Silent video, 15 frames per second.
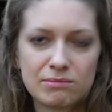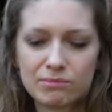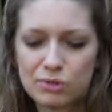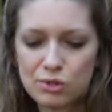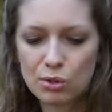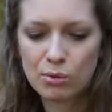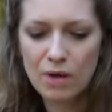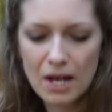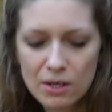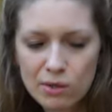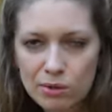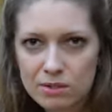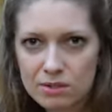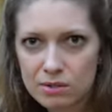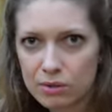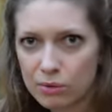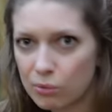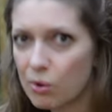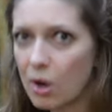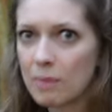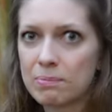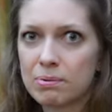so I could
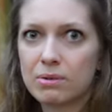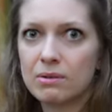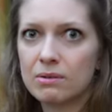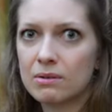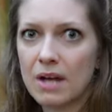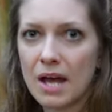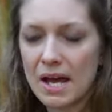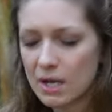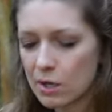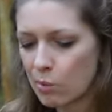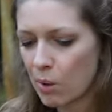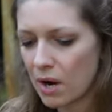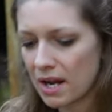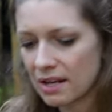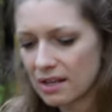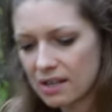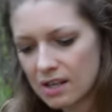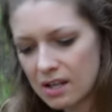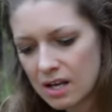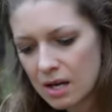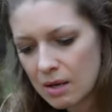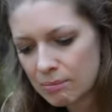rob anyway.
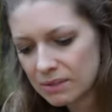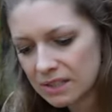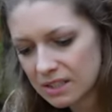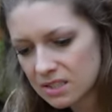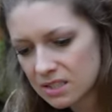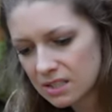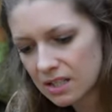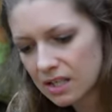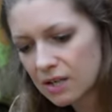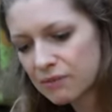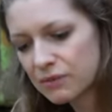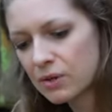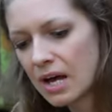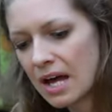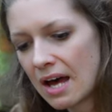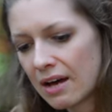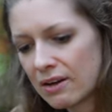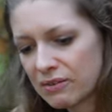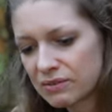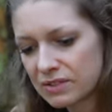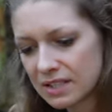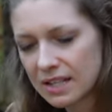But if you
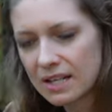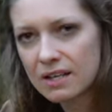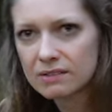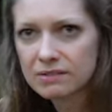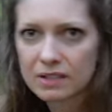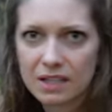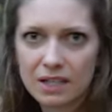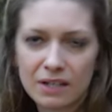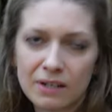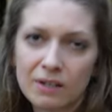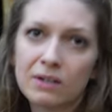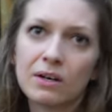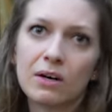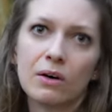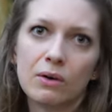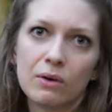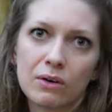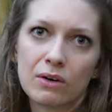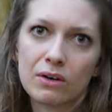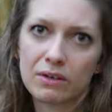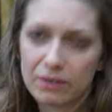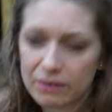have the Kieferle
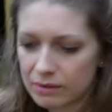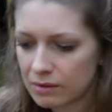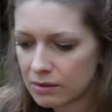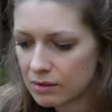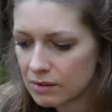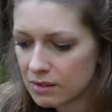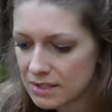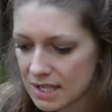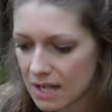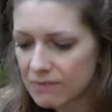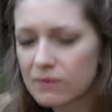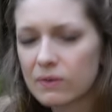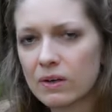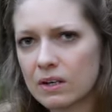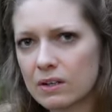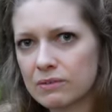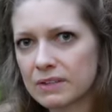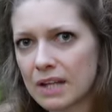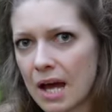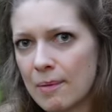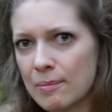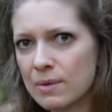or several of
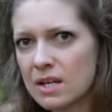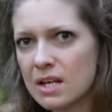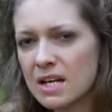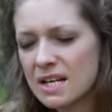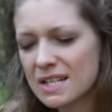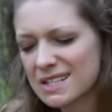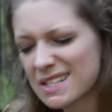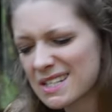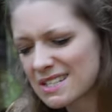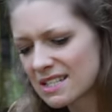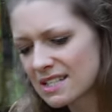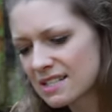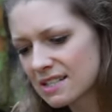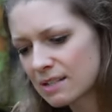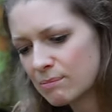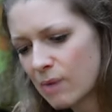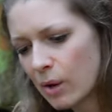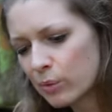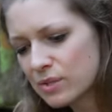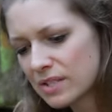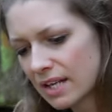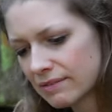them, this is the
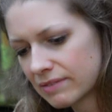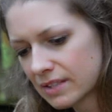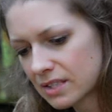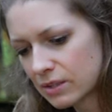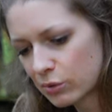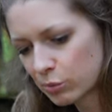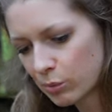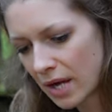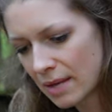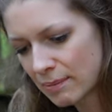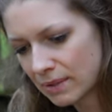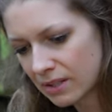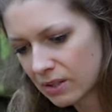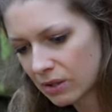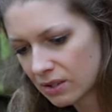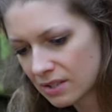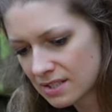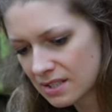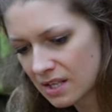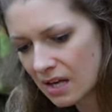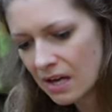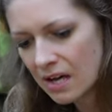most effective way,
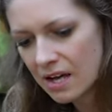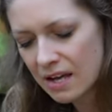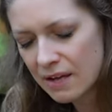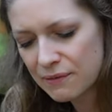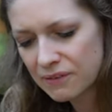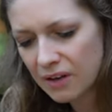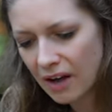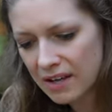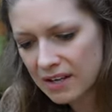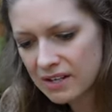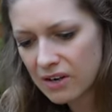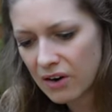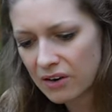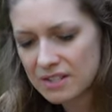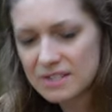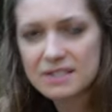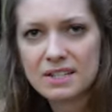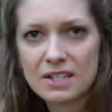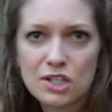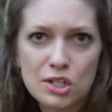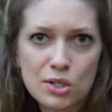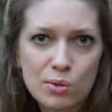because if I hear
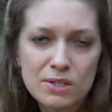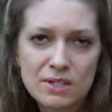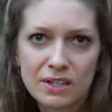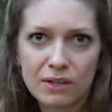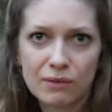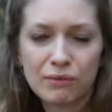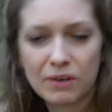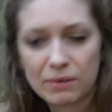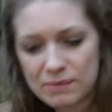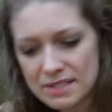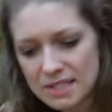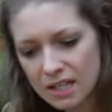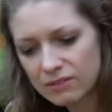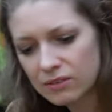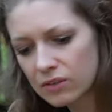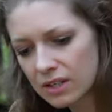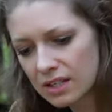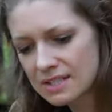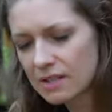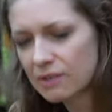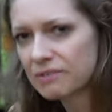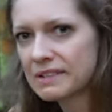the shooting from several
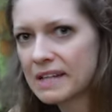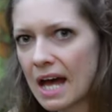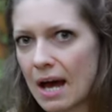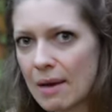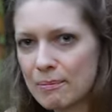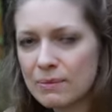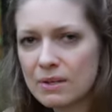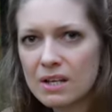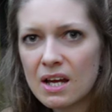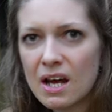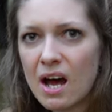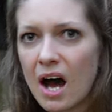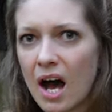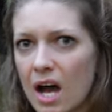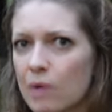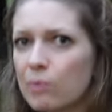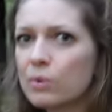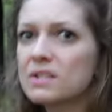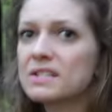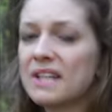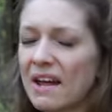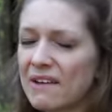of them, I
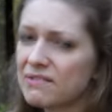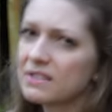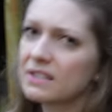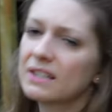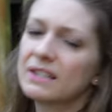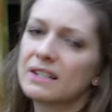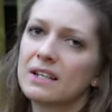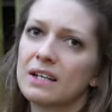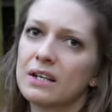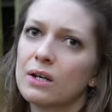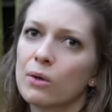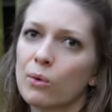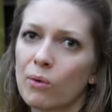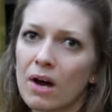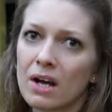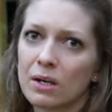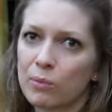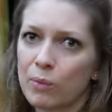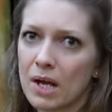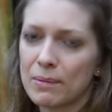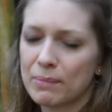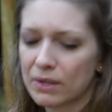would definitely run
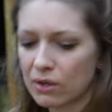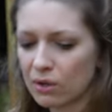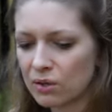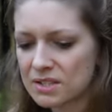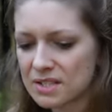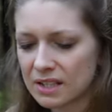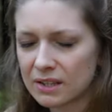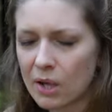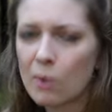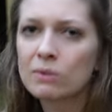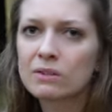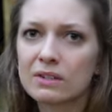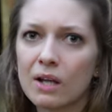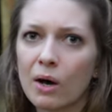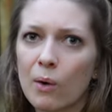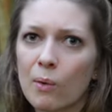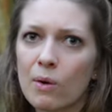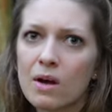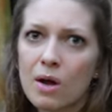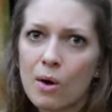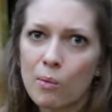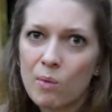away, because I don't know
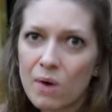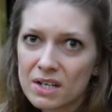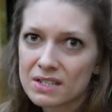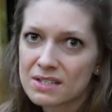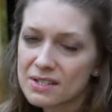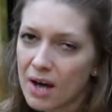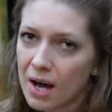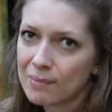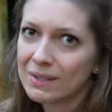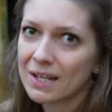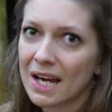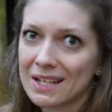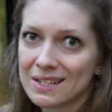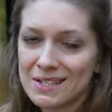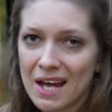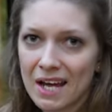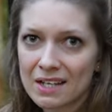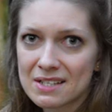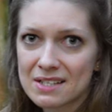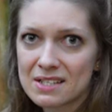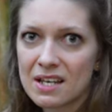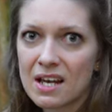what is coming at
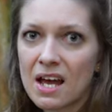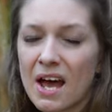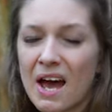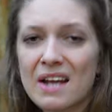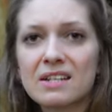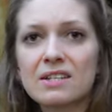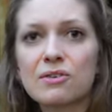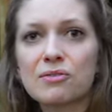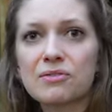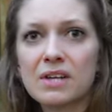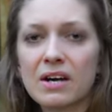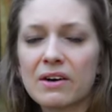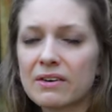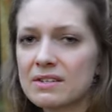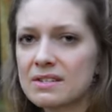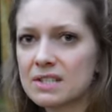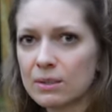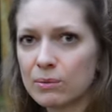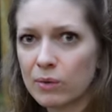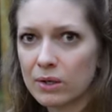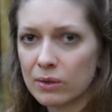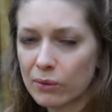next and if there is
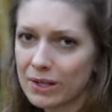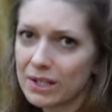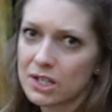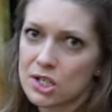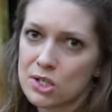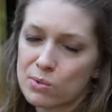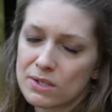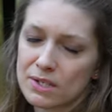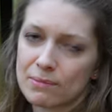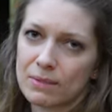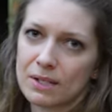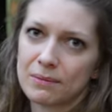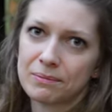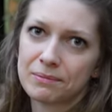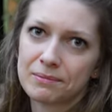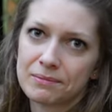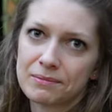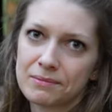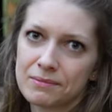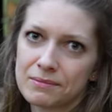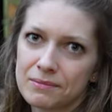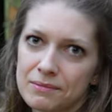someone really shoot at me.
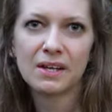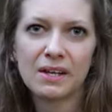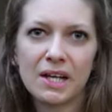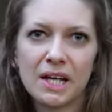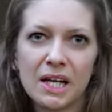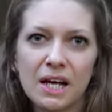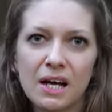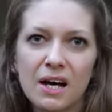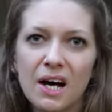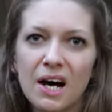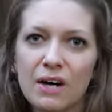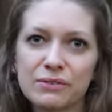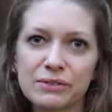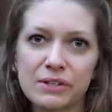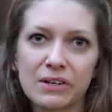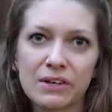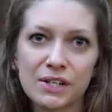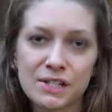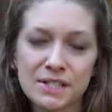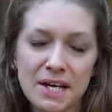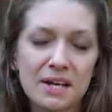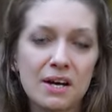Of
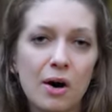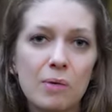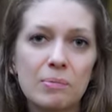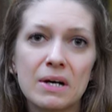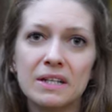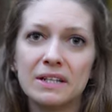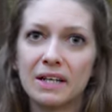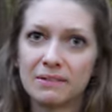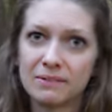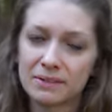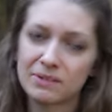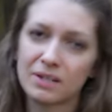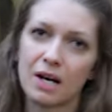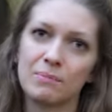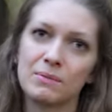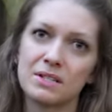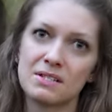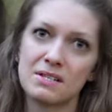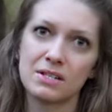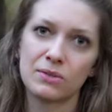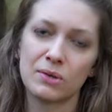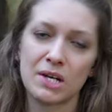course, I hope I never come in the
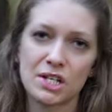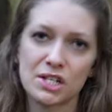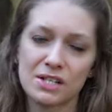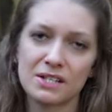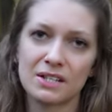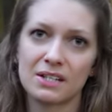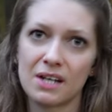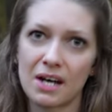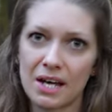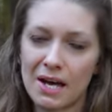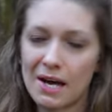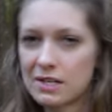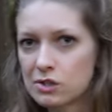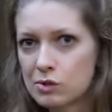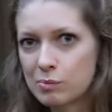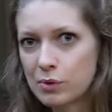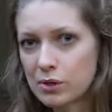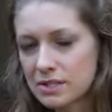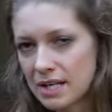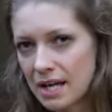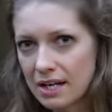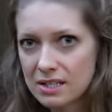situation that I had to
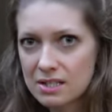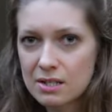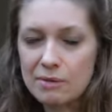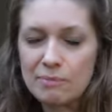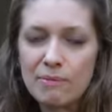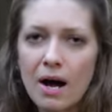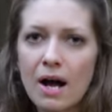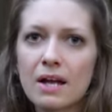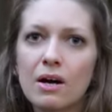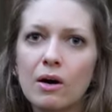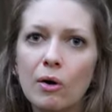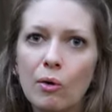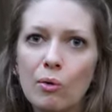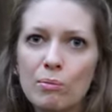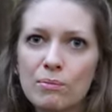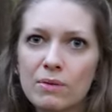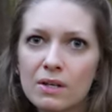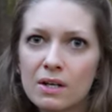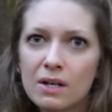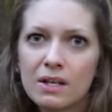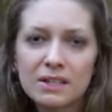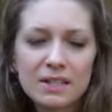protect my home,
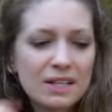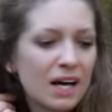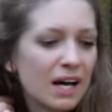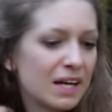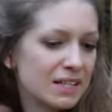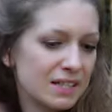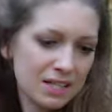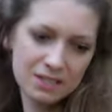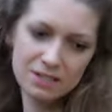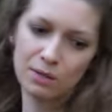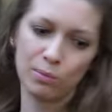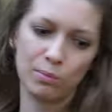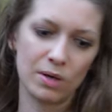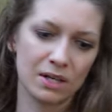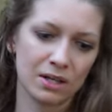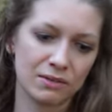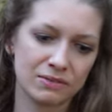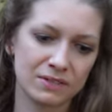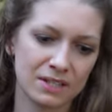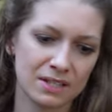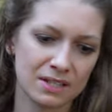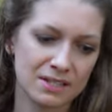that I need one of
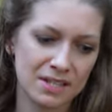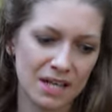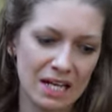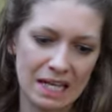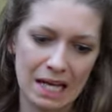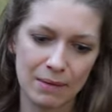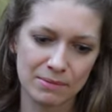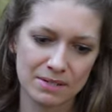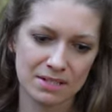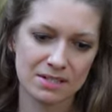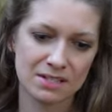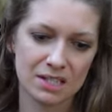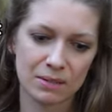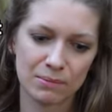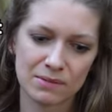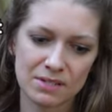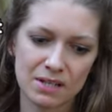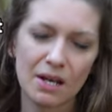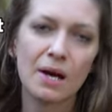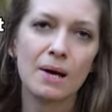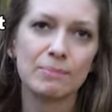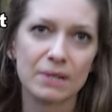these alarm systems.
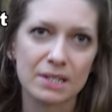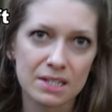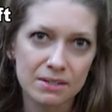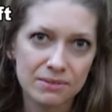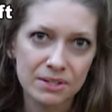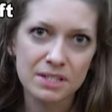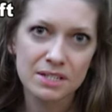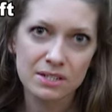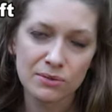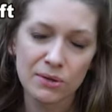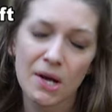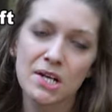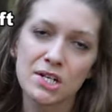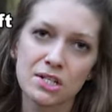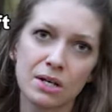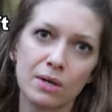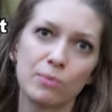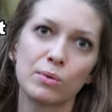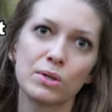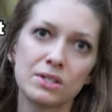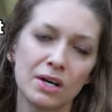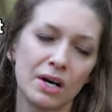But if the situation
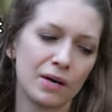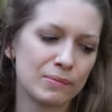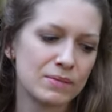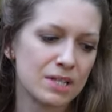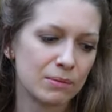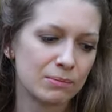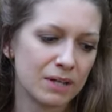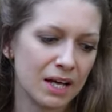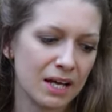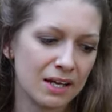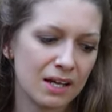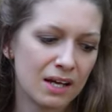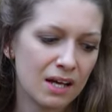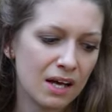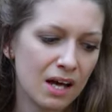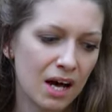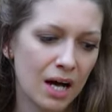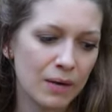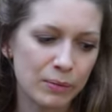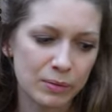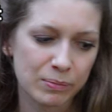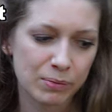would come someday,
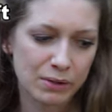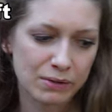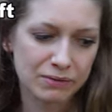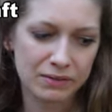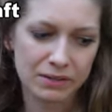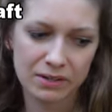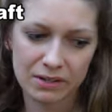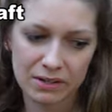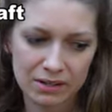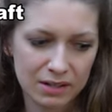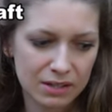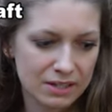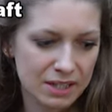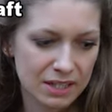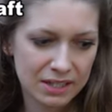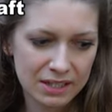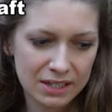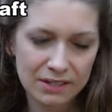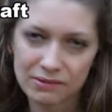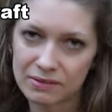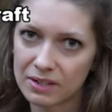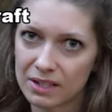I would prefer the
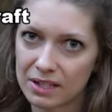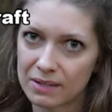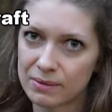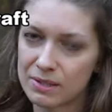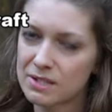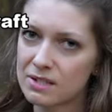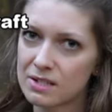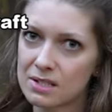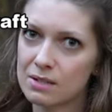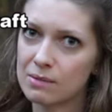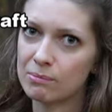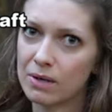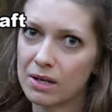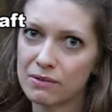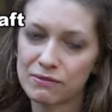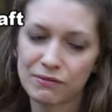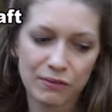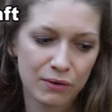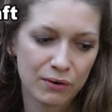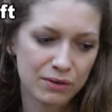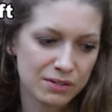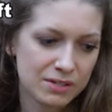Kieferle. This is my
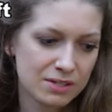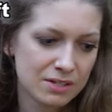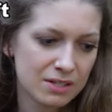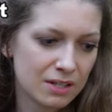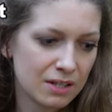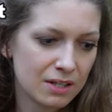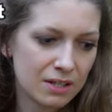first